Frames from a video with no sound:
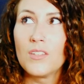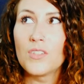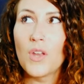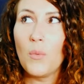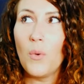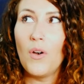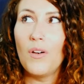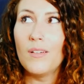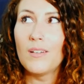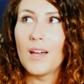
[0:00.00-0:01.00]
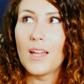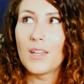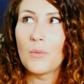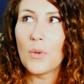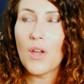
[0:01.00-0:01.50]
do you know what? I
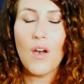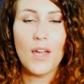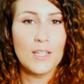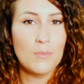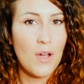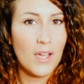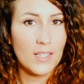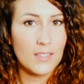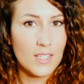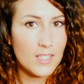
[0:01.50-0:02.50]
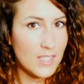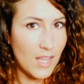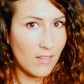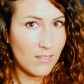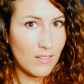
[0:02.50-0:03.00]
don't want to hide behind a
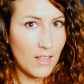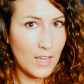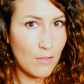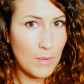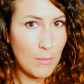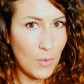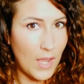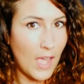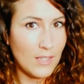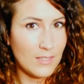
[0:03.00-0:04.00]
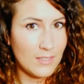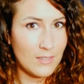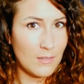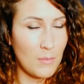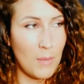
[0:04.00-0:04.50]
still and have people
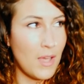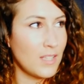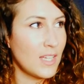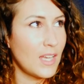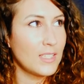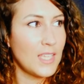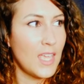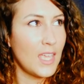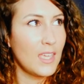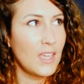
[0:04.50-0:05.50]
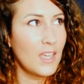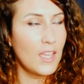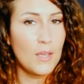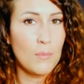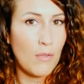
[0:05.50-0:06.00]
guess my personality,
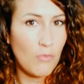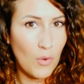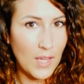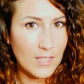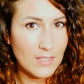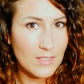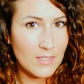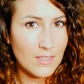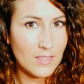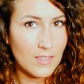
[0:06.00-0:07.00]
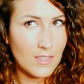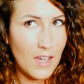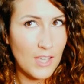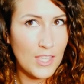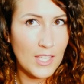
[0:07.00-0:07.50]
my voice.
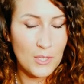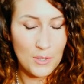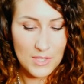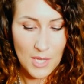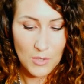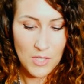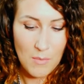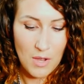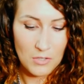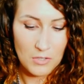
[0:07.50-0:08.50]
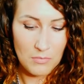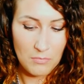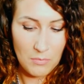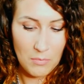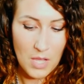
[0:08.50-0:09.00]
I think you can tell so much
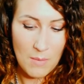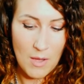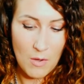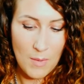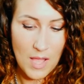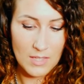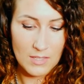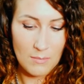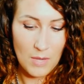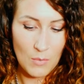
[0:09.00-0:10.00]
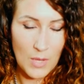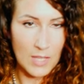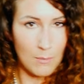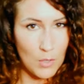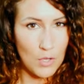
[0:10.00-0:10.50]
about a person by the way
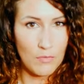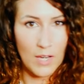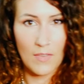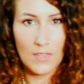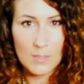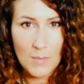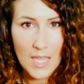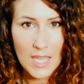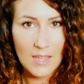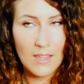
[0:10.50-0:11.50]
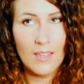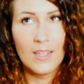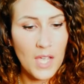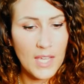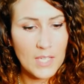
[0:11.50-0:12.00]
they move and how they speak.
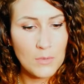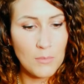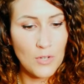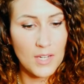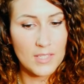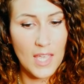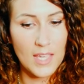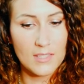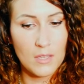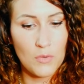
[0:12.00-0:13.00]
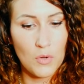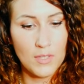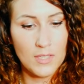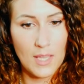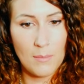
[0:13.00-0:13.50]
I guess what I'm trying to say is, if you're
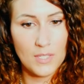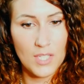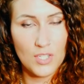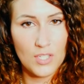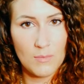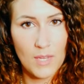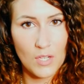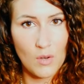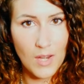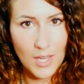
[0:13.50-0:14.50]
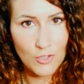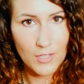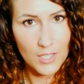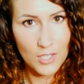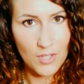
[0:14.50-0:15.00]
in the same position as me and you're
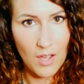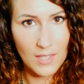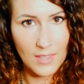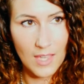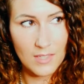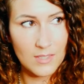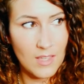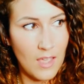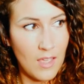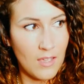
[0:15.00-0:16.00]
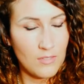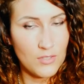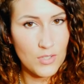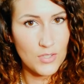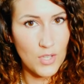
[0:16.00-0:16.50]
literally just starting this,
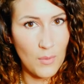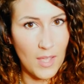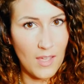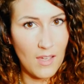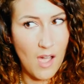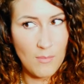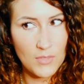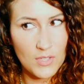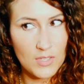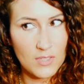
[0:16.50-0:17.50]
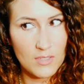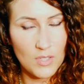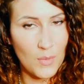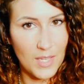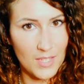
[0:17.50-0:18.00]
just do it. I'm just
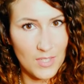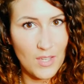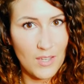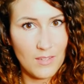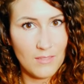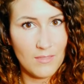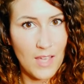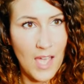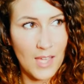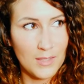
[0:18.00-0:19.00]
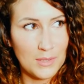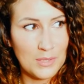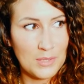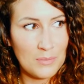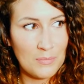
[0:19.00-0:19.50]
doing it too.
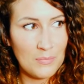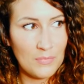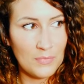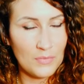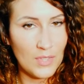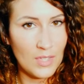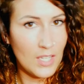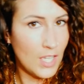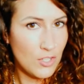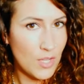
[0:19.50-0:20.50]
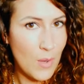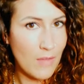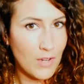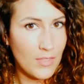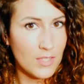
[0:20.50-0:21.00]
And literally you
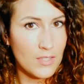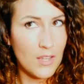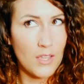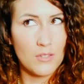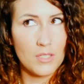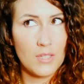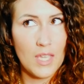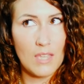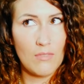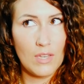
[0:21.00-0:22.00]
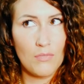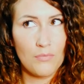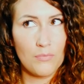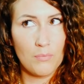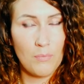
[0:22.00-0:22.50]
have nothing to lose. Even if
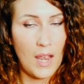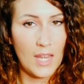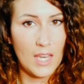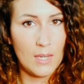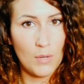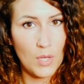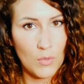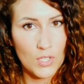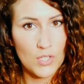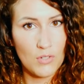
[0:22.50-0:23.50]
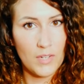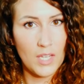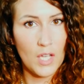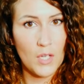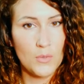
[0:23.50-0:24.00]
barely anybody watches your
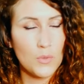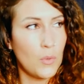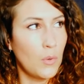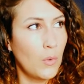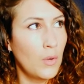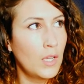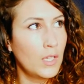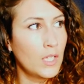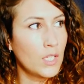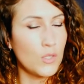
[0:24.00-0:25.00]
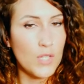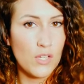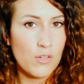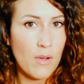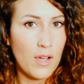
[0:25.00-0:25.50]
videos or you
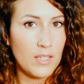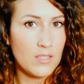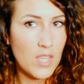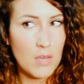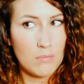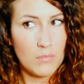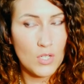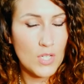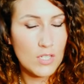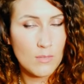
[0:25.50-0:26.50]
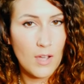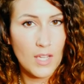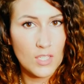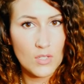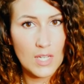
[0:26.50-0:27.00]
change your mind, then you change your
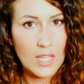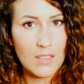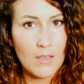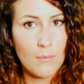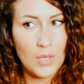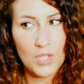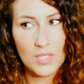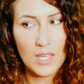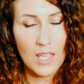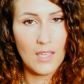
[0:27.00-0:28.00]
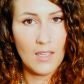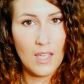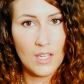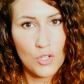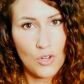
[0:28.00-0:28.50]
mind. You delete them, but you did it
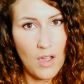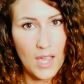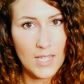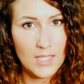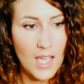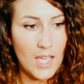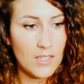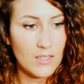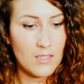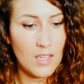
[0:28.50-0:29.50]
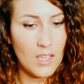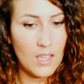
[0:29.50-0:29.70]
and you tried, and